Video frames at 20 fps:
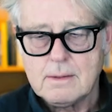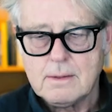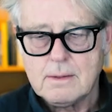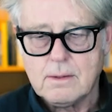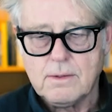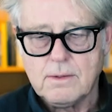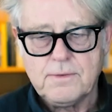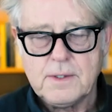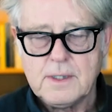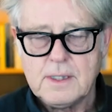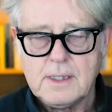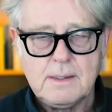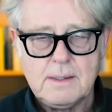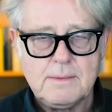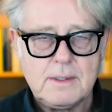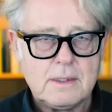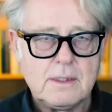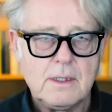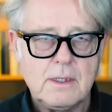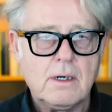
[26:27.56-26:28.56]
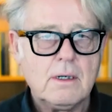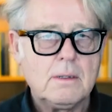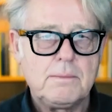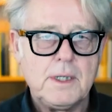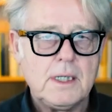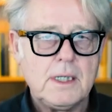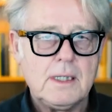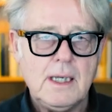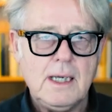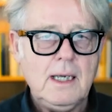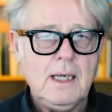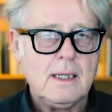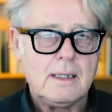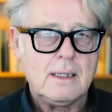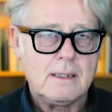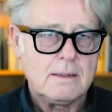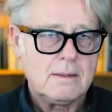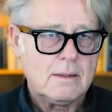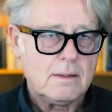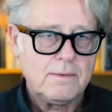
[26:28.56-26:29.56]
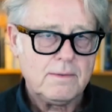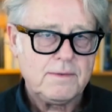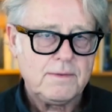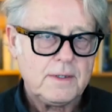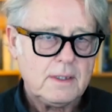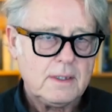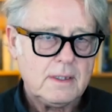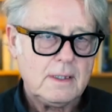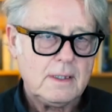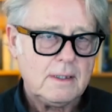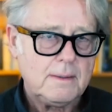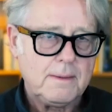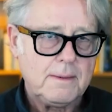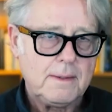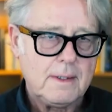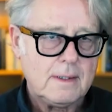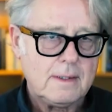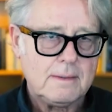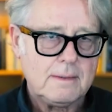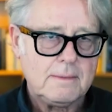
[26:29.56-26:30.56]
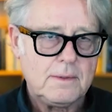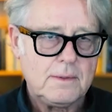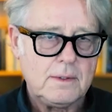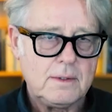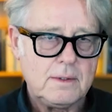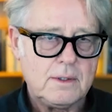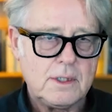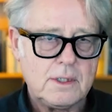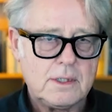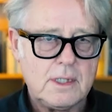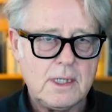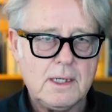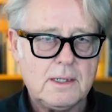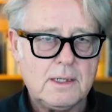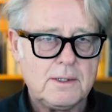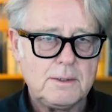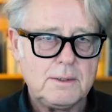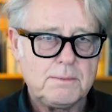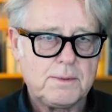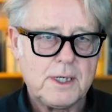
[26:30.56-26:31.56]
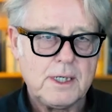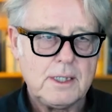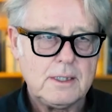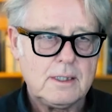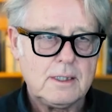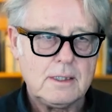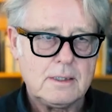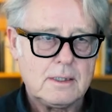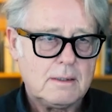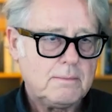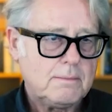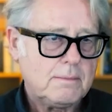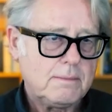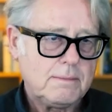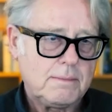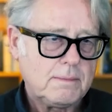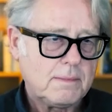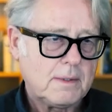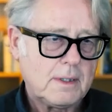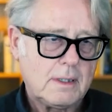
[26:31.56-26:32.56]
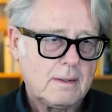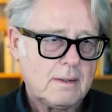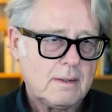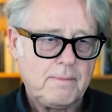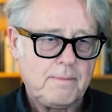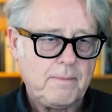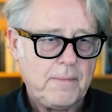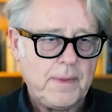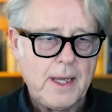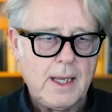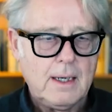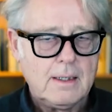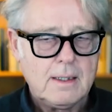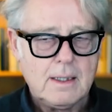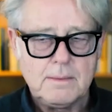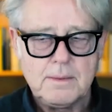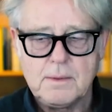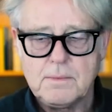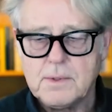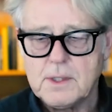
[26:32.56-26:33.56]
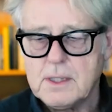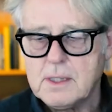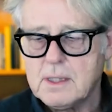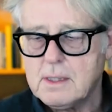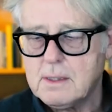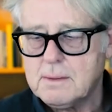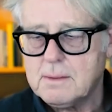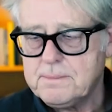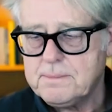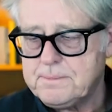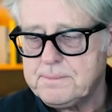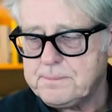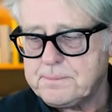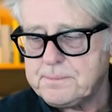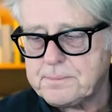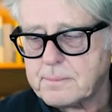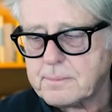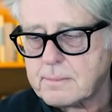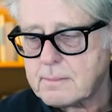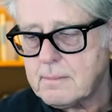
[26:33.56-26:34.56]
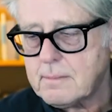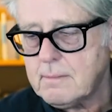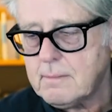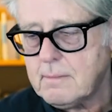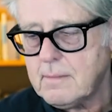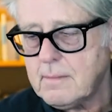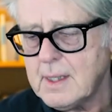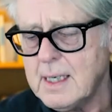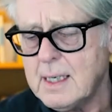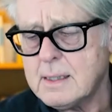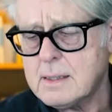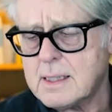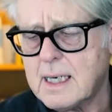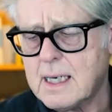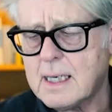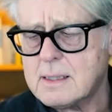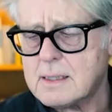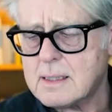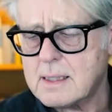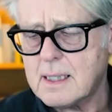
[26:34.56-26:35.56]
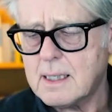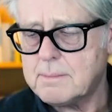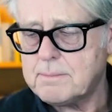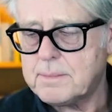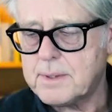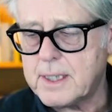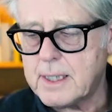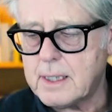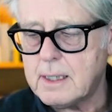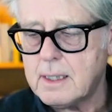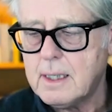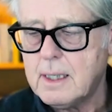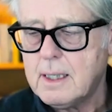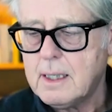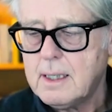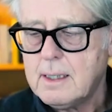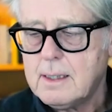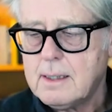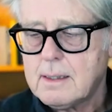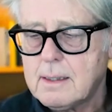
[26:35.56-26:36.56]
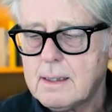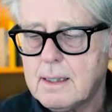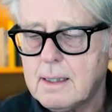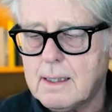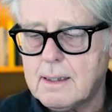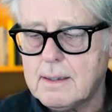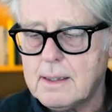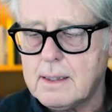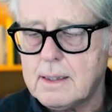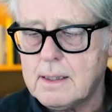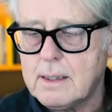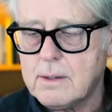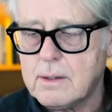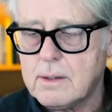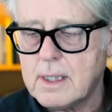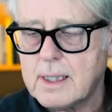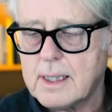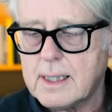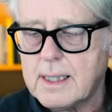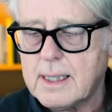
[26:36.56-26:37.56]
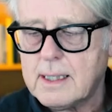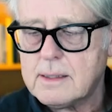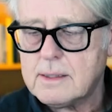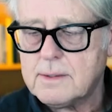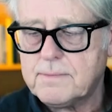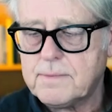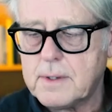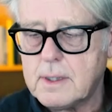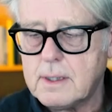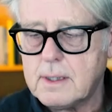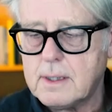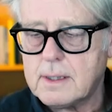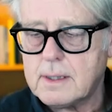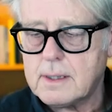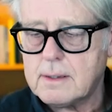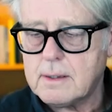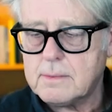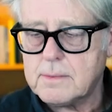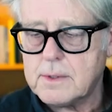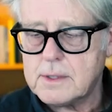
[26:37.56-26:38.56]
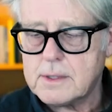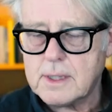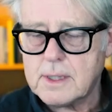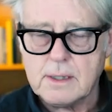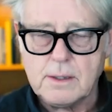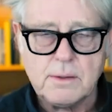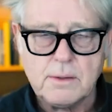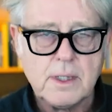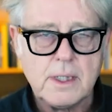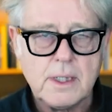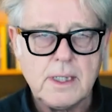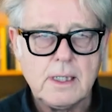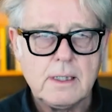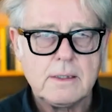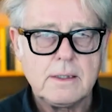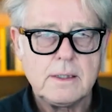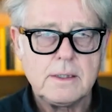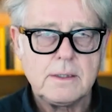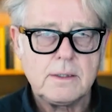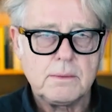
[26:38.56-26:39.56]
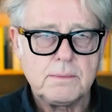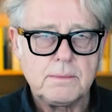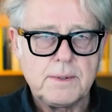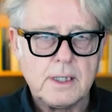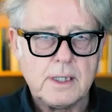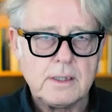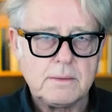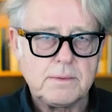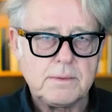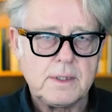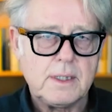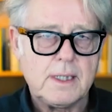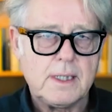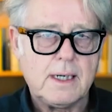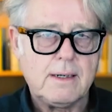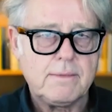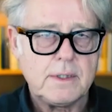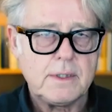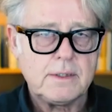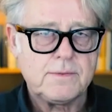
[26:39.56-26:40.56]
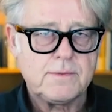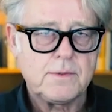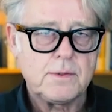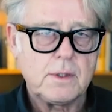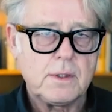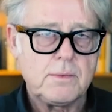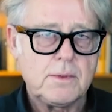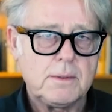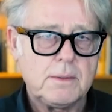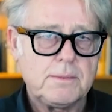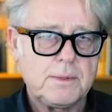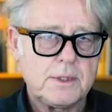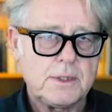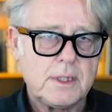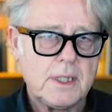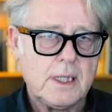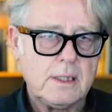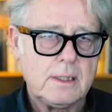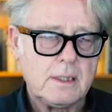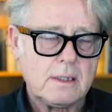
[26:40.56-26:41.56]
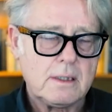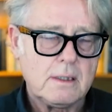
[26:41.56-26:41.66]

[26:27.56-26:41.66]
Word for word: often it's not a big deal often uh, you just increase prices and i mean we did a SaaS company uh, in the oil and gas field, and, and, we said you can increase your price with an average 41%.